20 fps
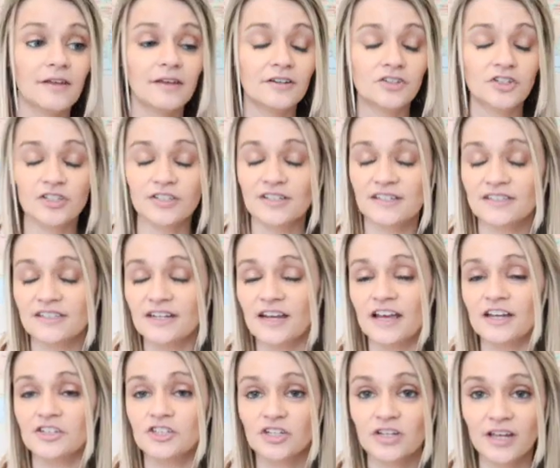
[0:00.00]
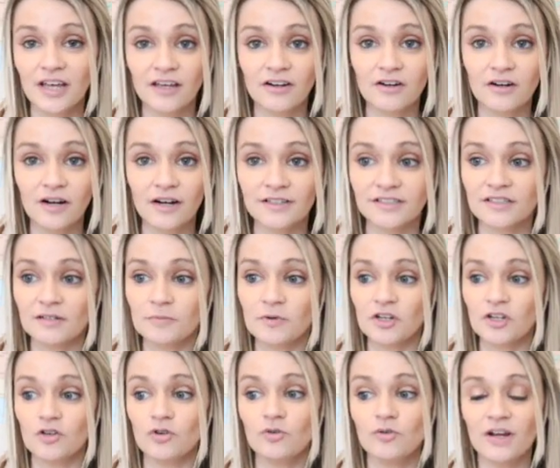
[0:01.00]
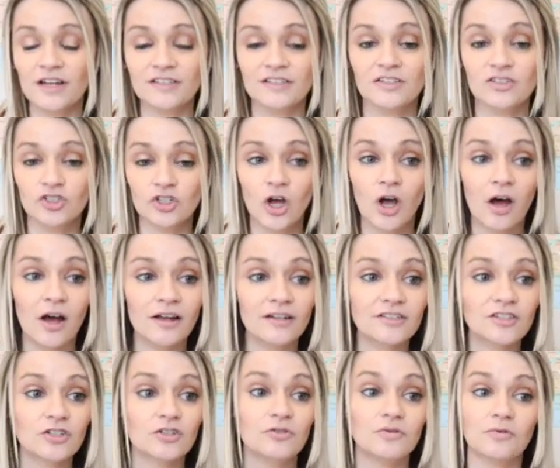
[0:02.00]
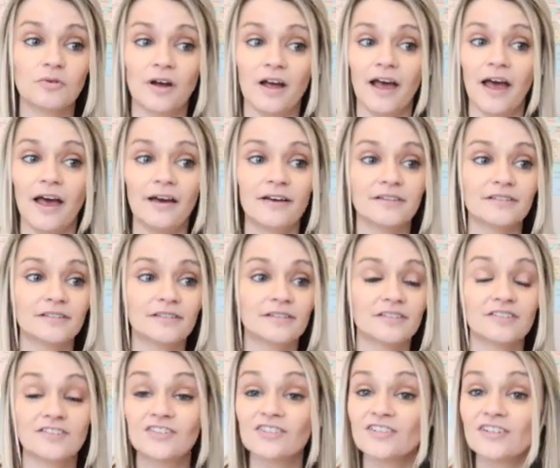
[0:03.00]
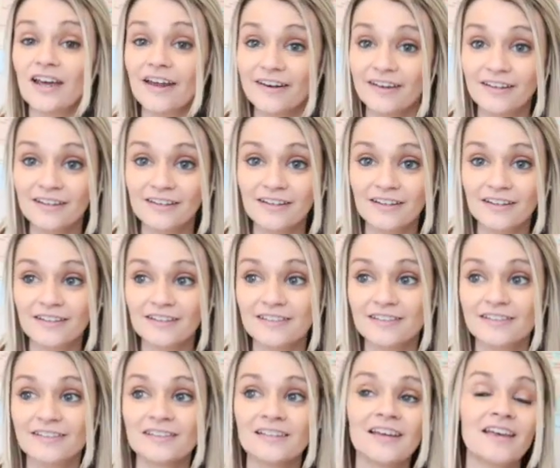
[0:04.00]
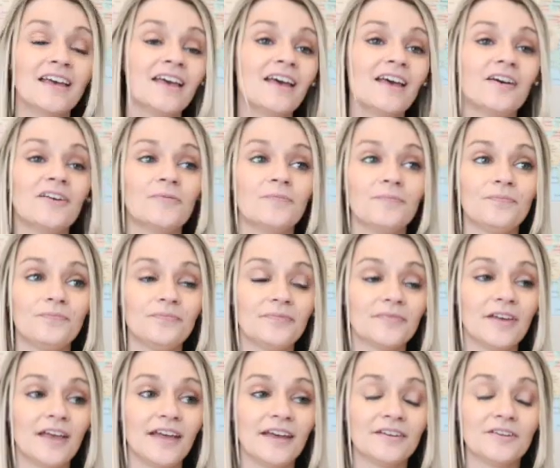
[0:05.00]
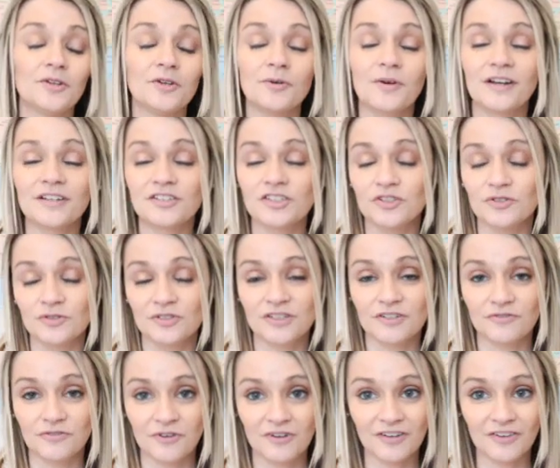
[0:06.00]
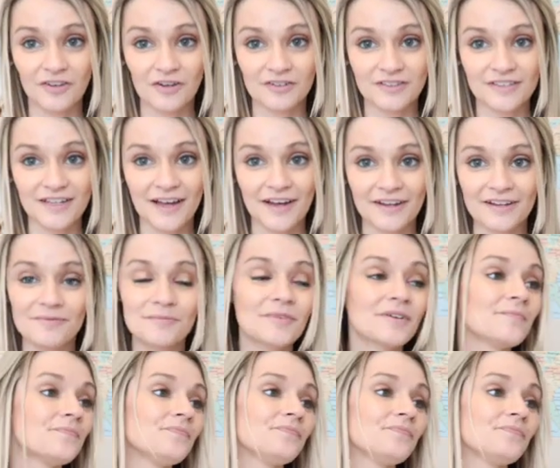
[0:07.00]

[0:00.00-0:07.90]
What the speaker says: Just as an educator, as somebody who has taught, who has studied this, and who has used it for a long time,